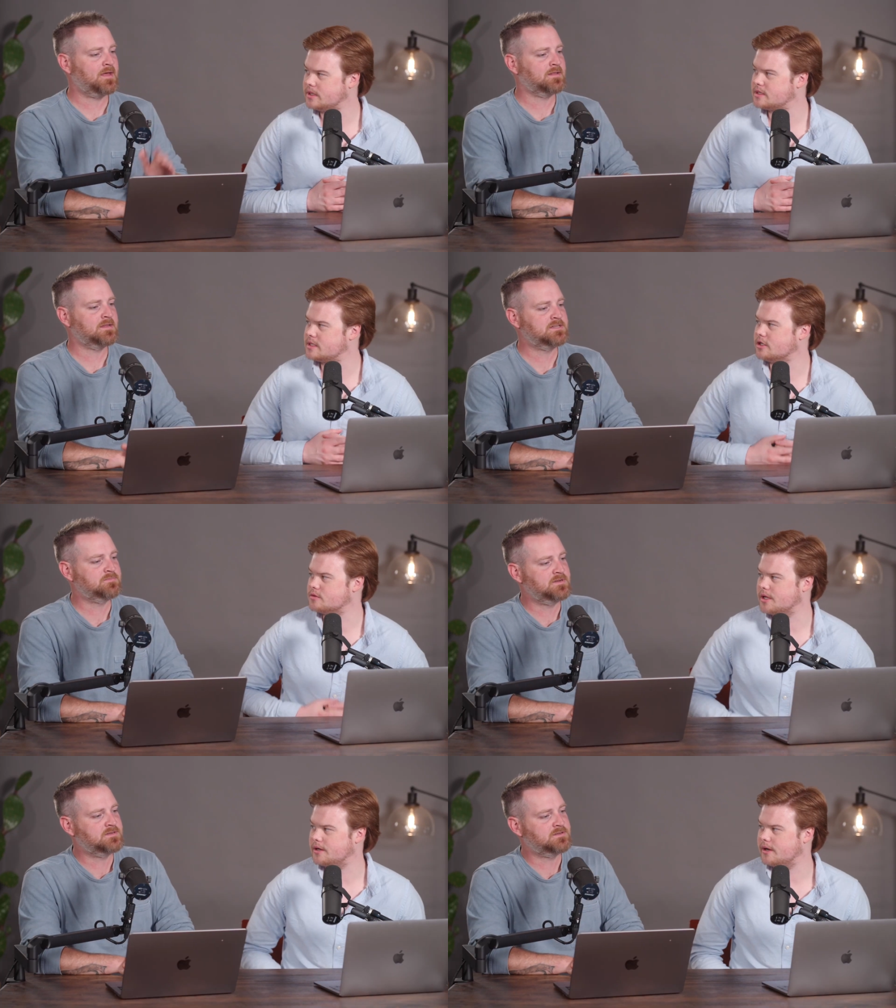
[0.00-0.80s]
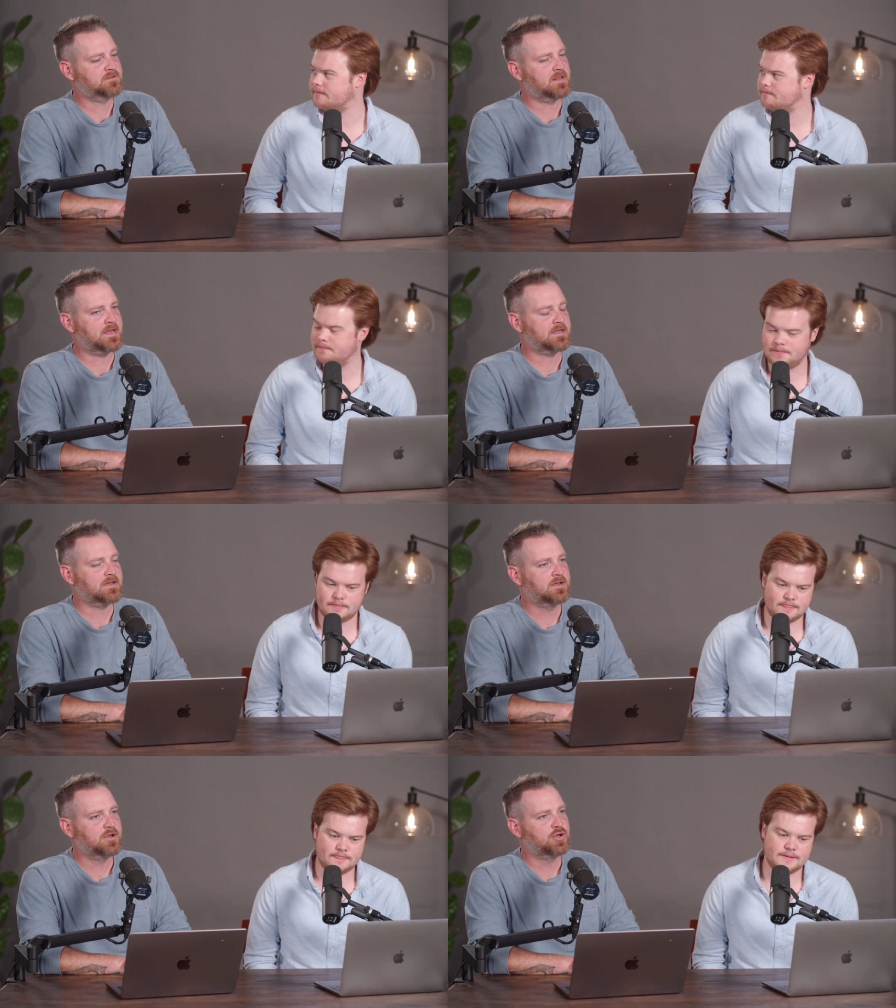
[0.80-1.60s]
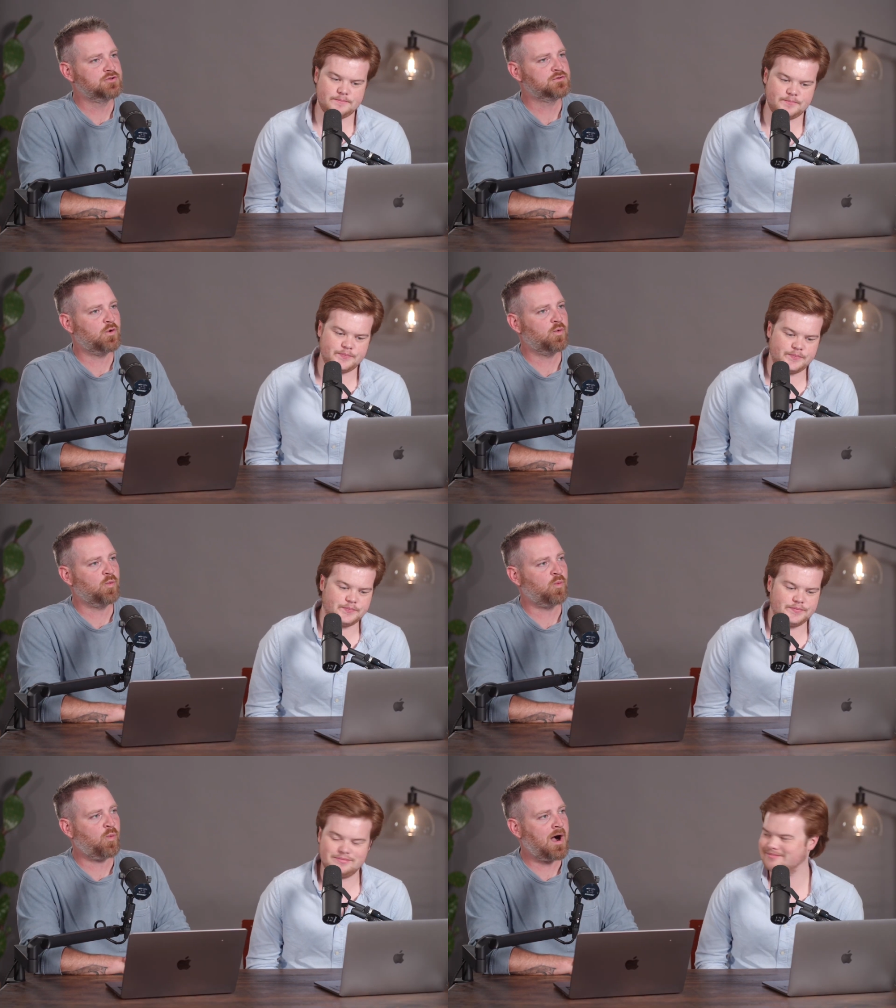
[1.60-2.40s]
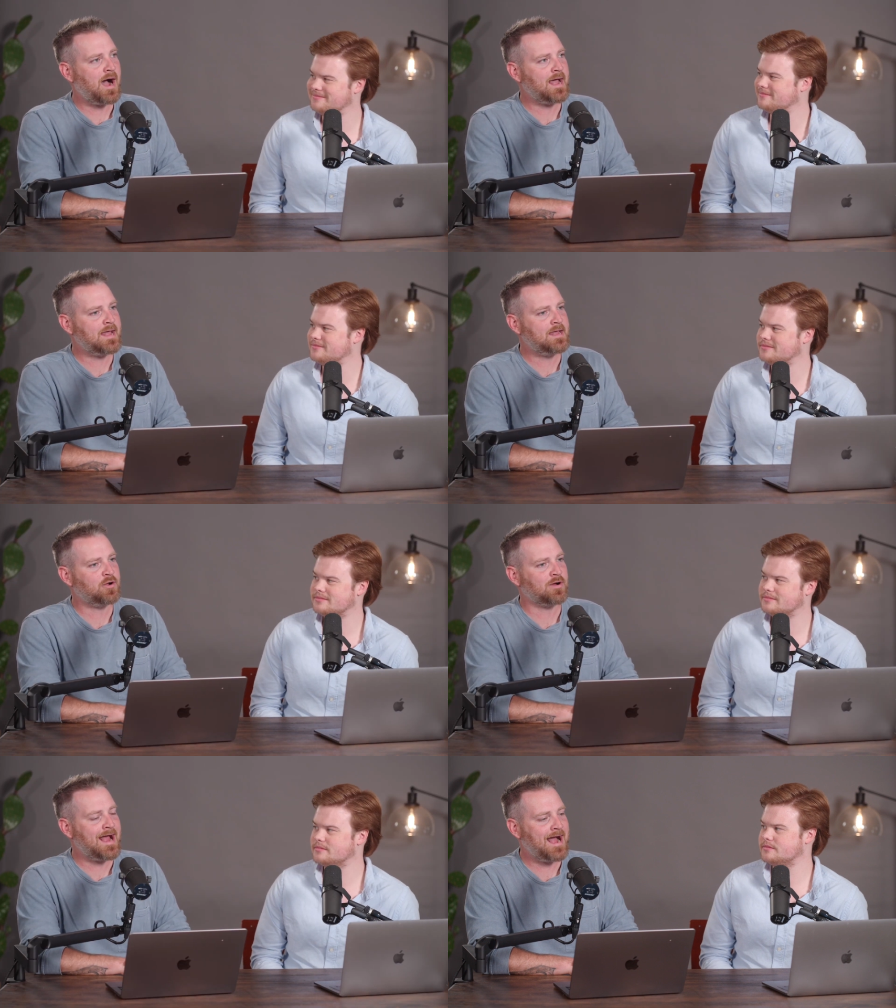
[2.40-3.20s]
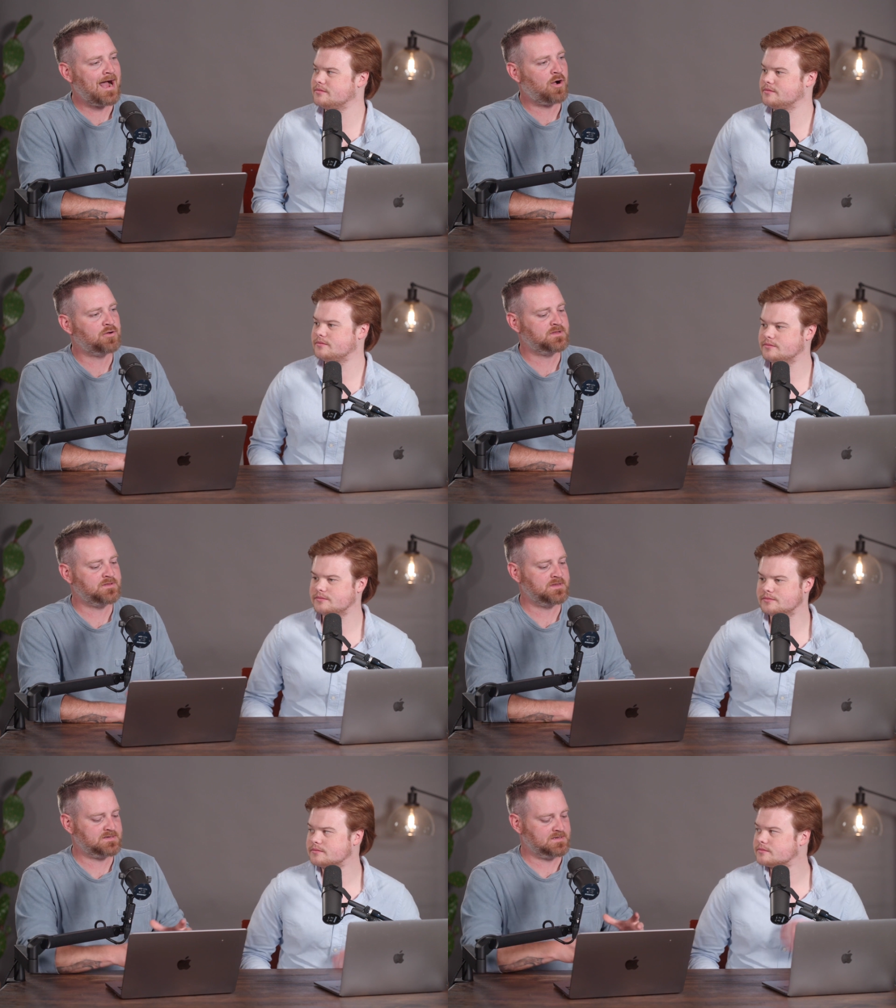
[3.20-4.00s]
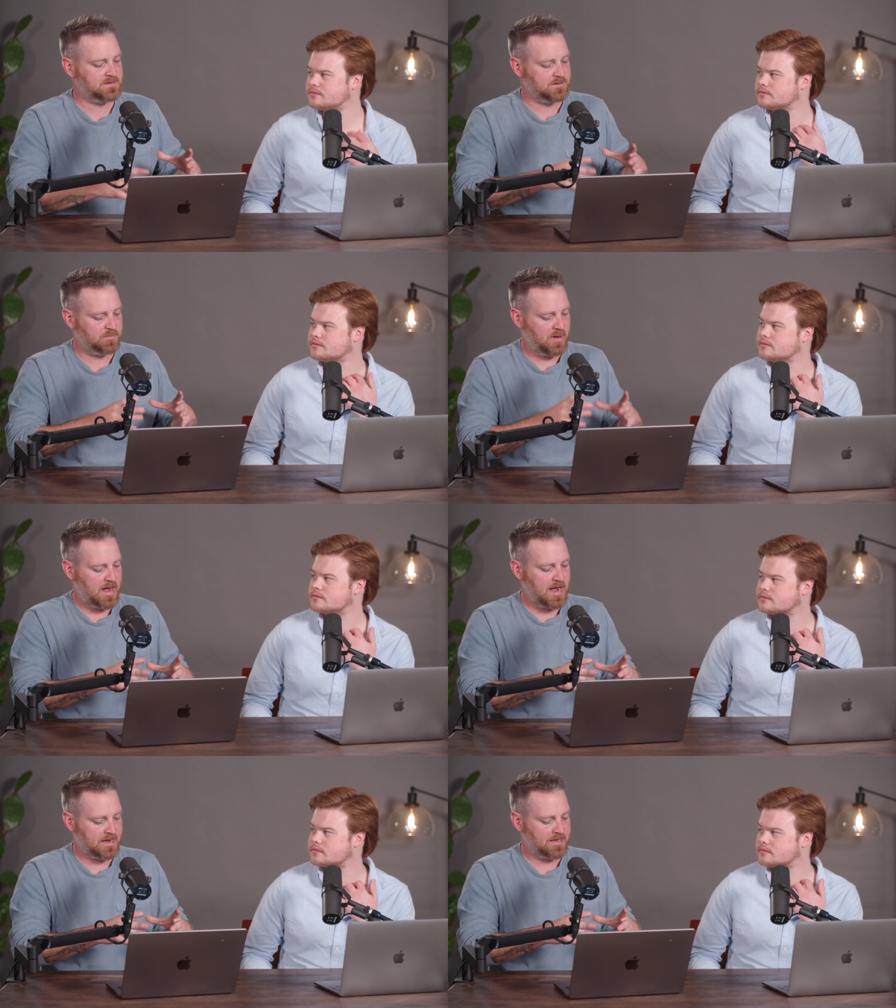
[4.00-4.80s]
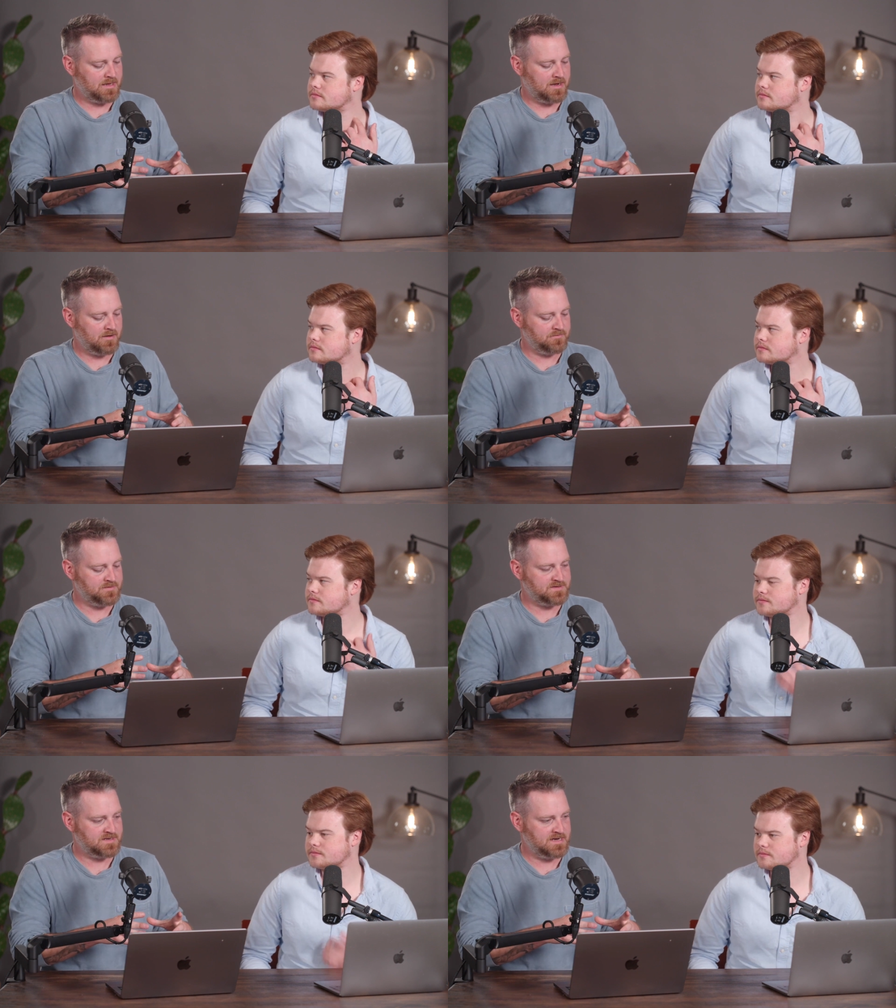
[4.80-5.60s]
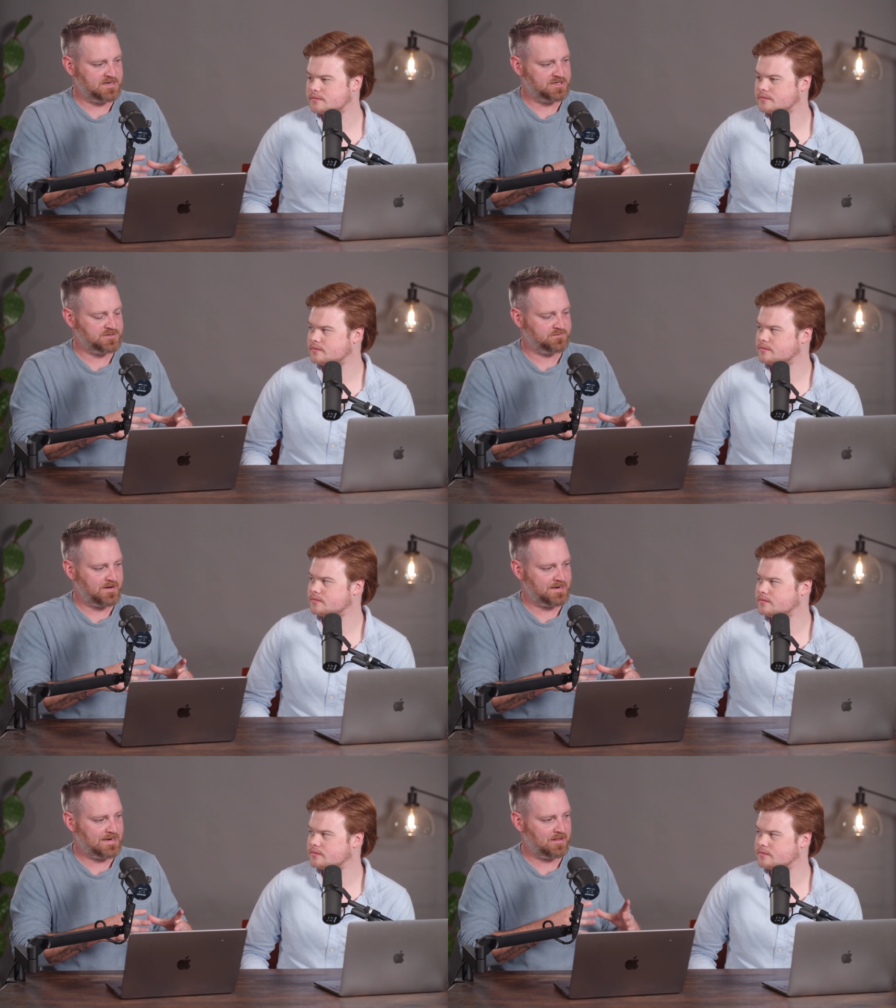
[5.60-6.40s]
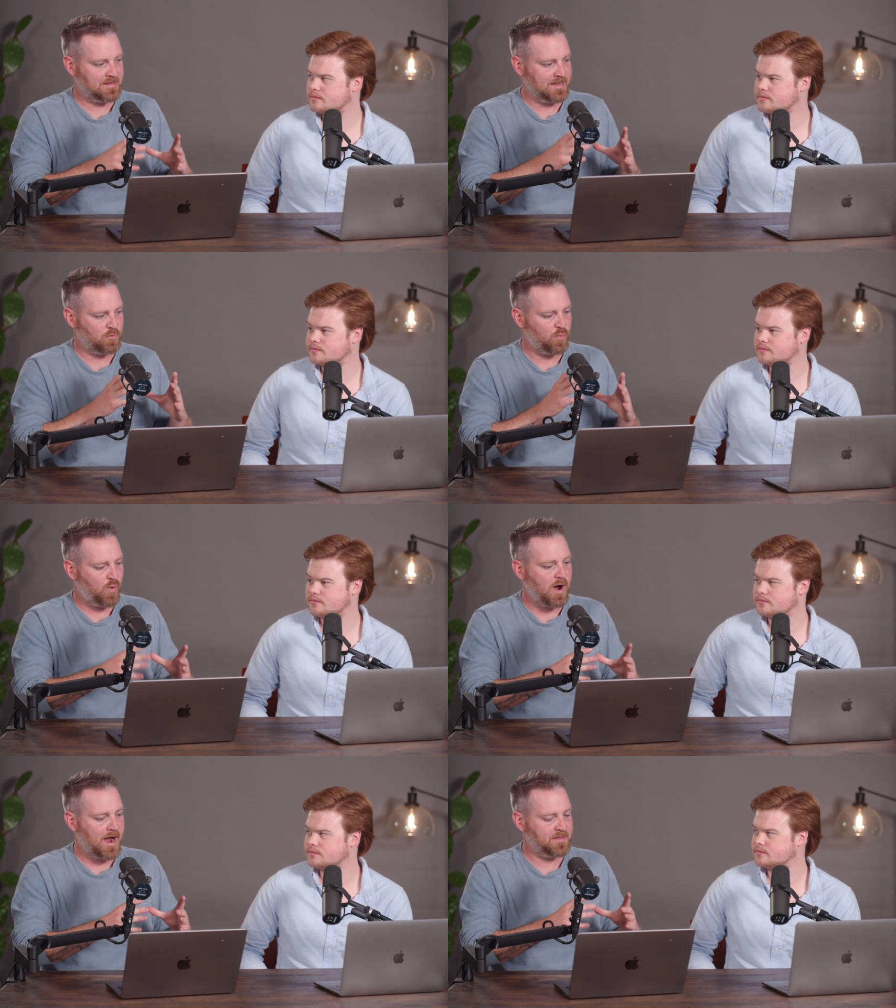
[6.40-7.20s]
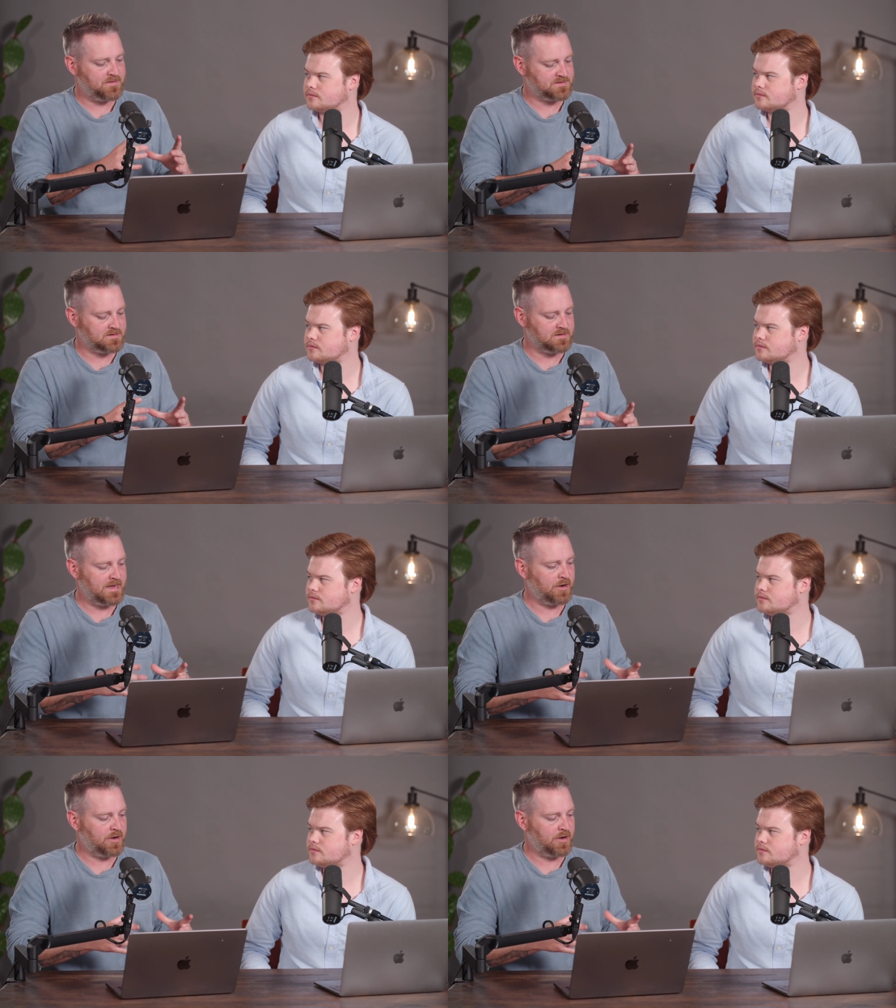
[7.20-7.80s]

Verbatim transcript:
Speaker 1: uh, that leads me better, to yeah. like so why or how did this little pocket of the city did you find out like why this little